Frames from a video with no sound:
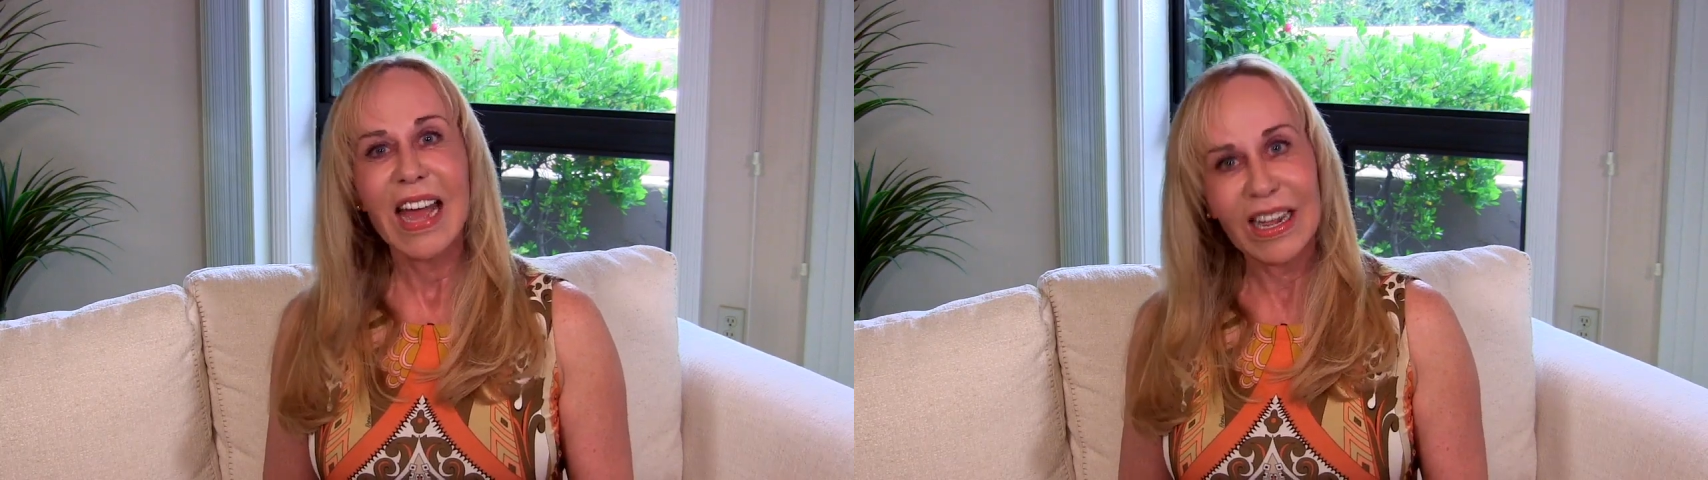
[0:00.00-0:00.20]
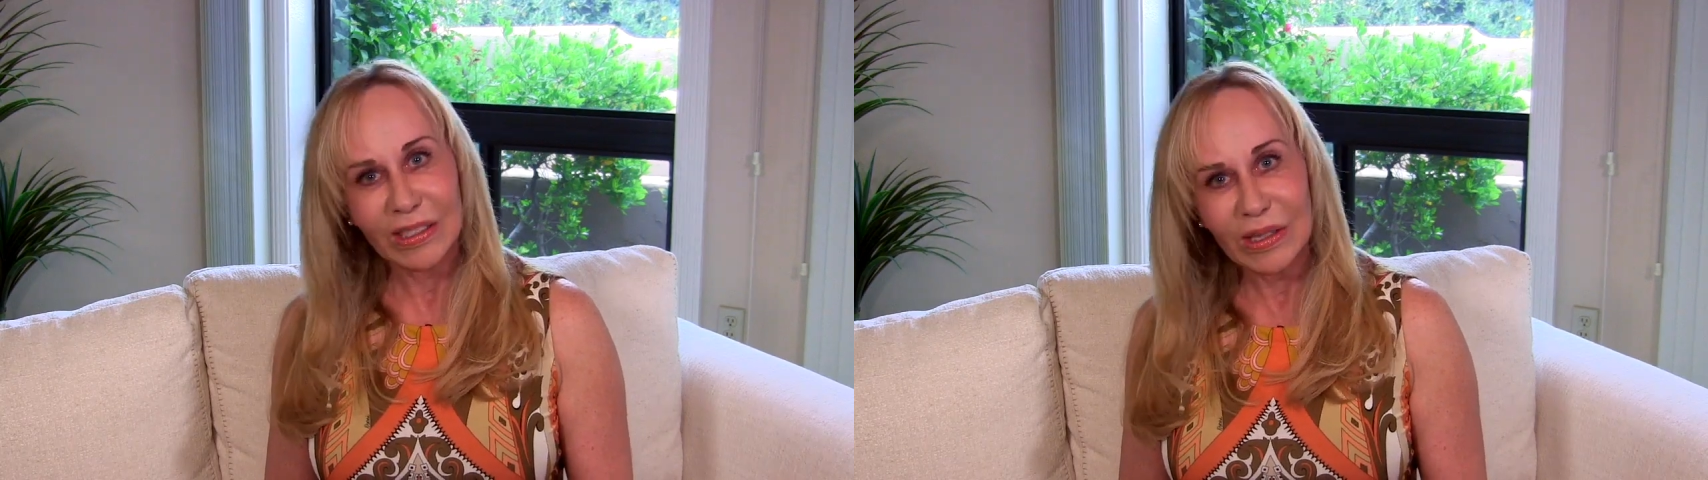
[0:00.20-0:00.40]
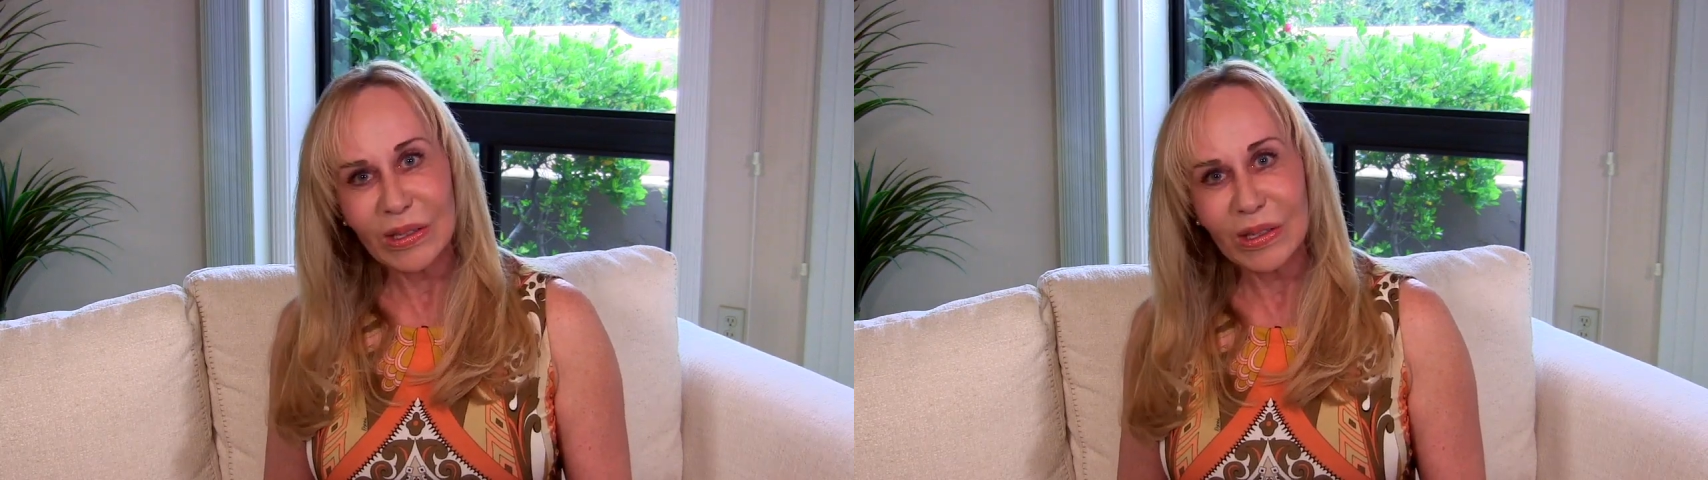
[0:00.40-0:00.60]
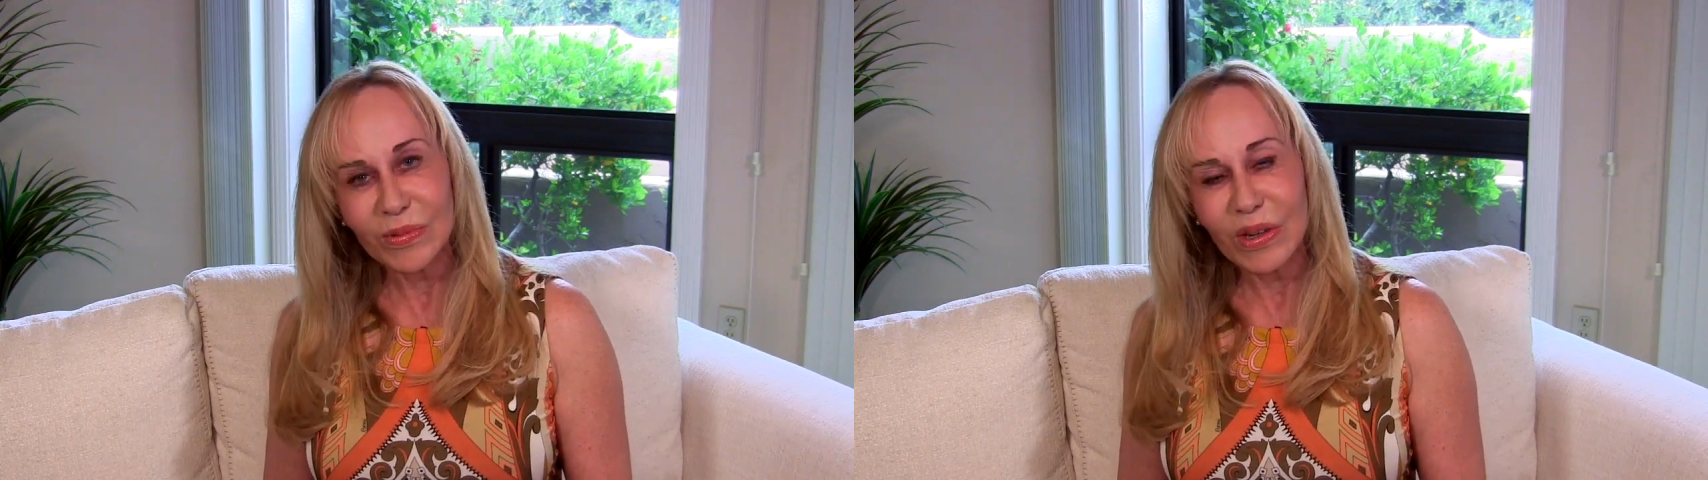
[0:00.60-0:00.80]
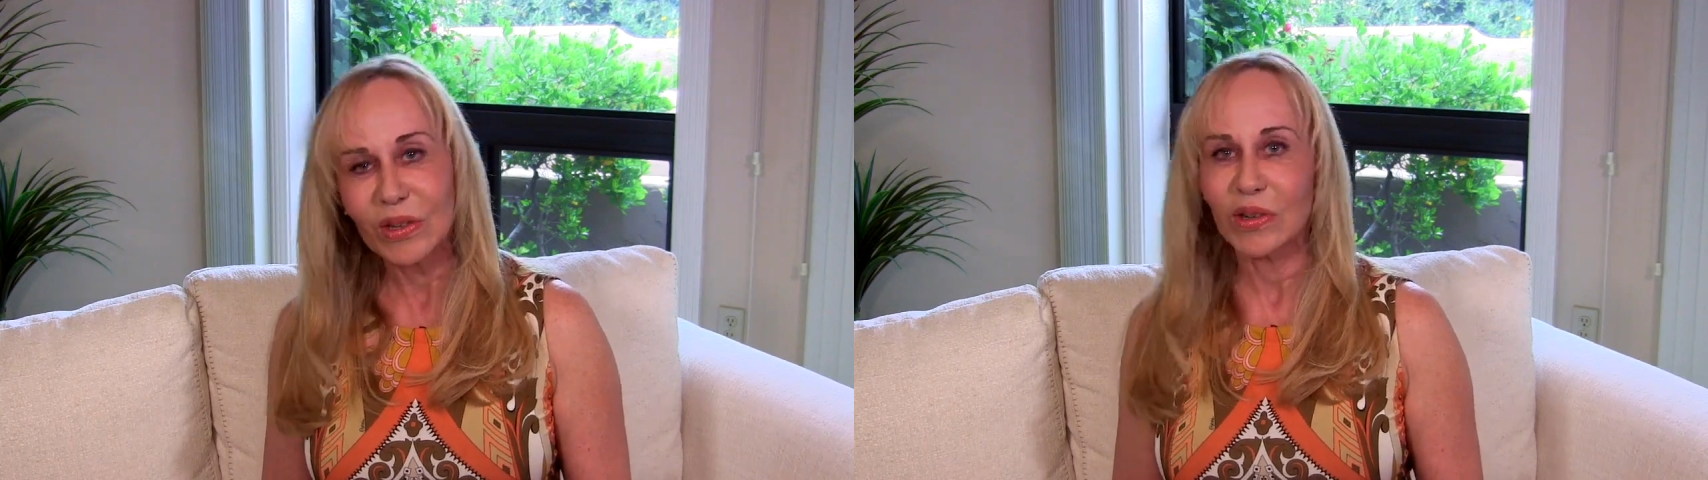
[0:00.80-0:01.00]
at
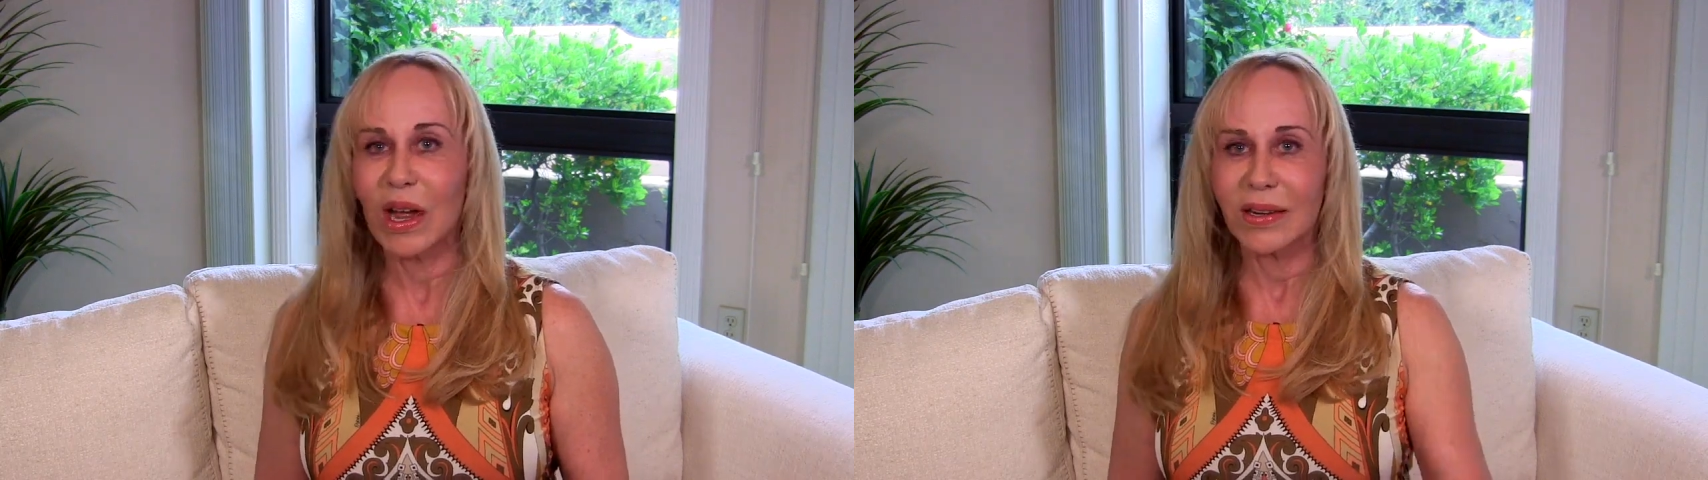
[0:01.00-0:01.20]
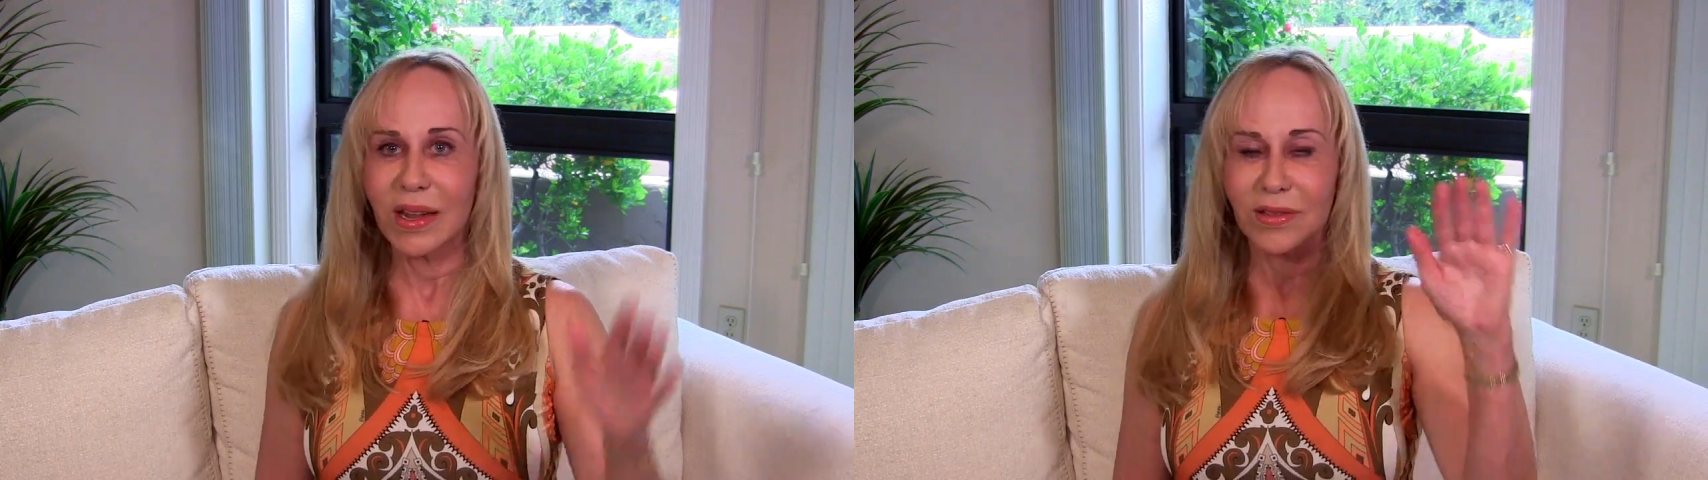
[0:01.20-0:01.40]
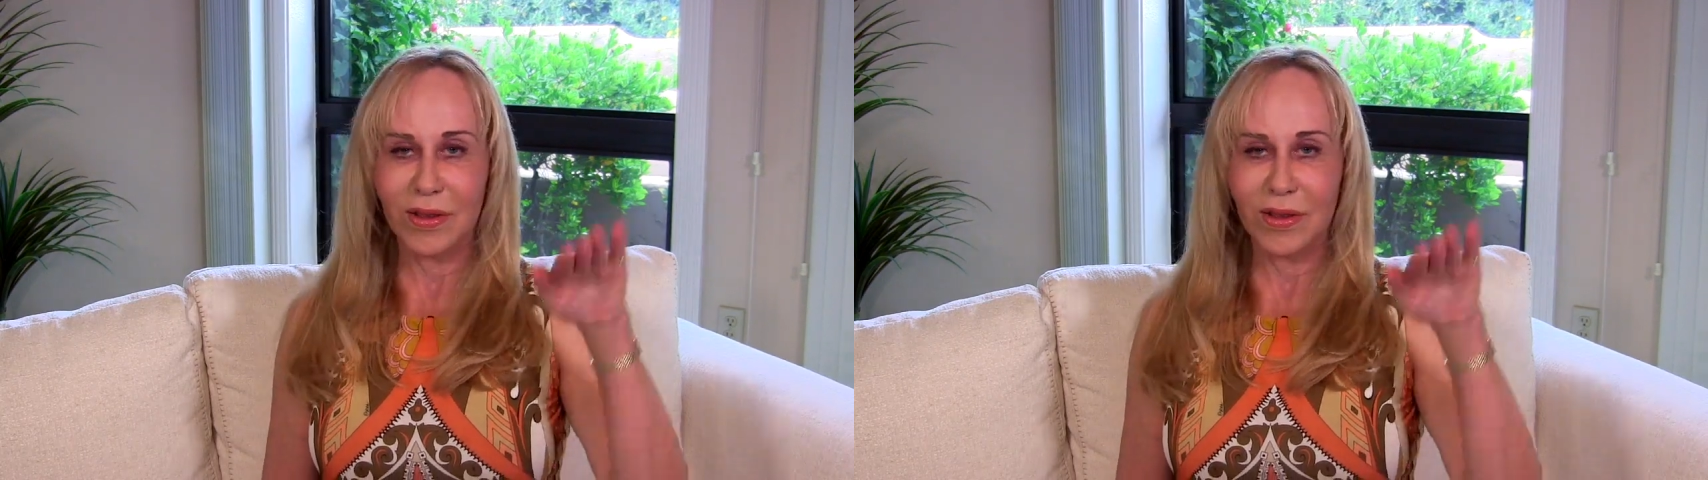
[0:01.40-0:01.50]
susanwinter.net,